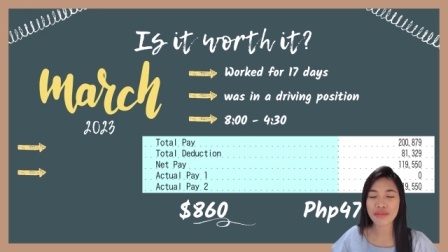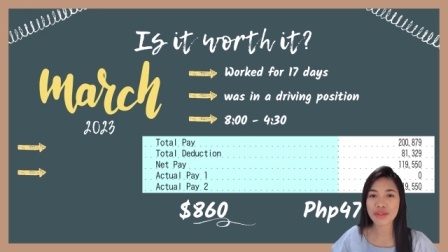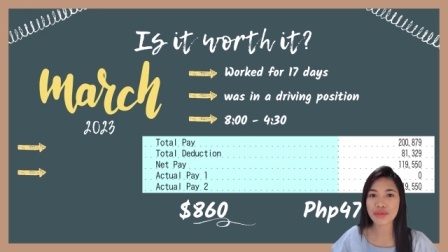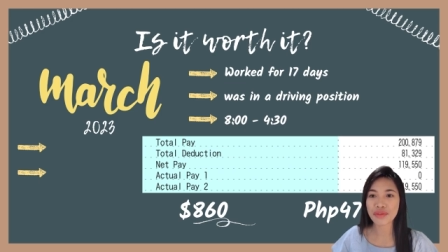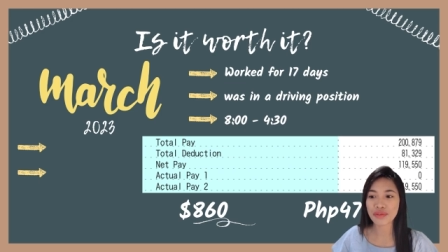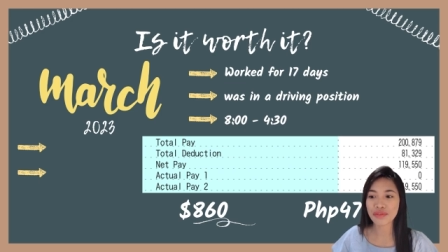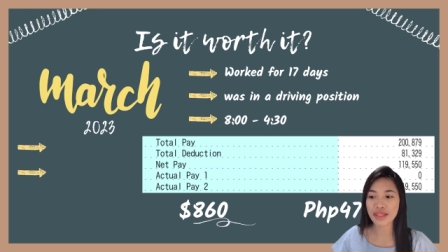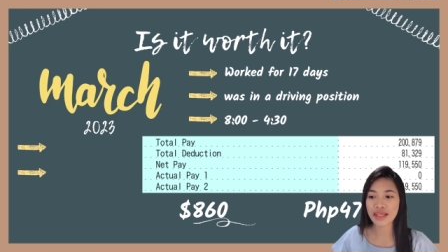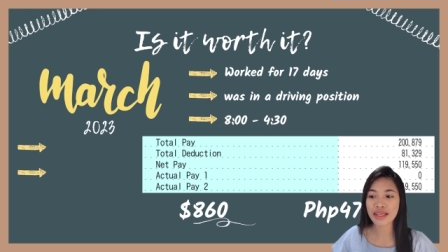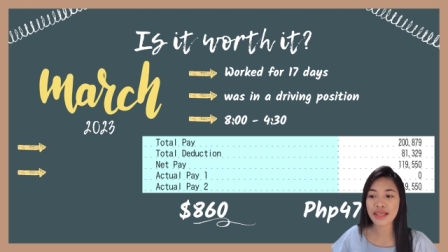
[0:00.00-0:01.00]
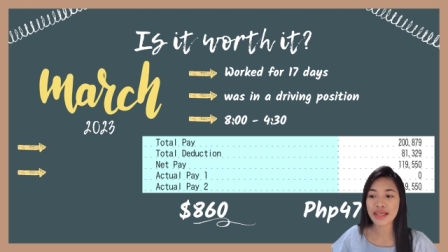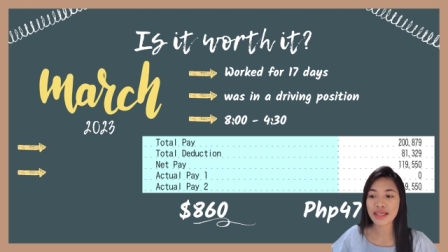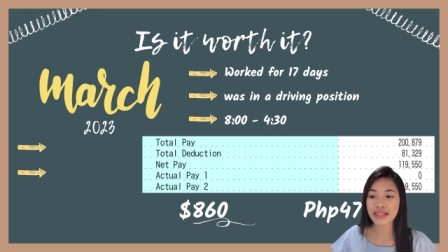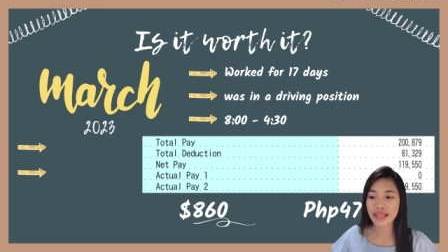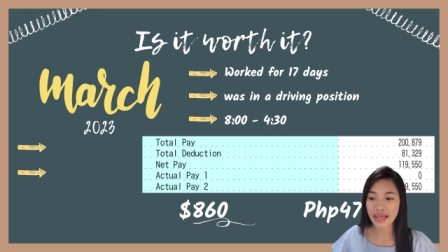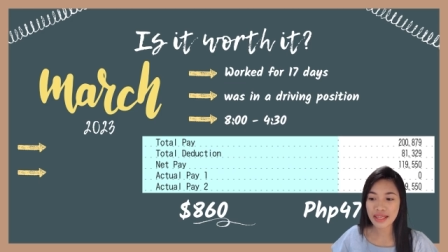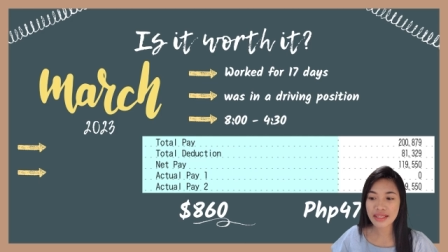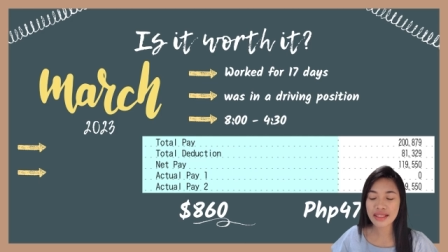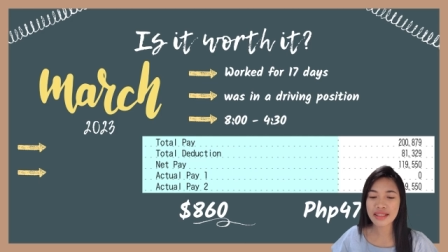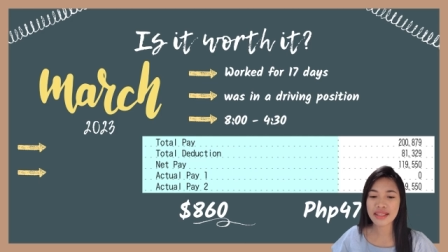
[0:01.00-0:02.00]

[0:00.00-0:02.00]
hundred fifty yen.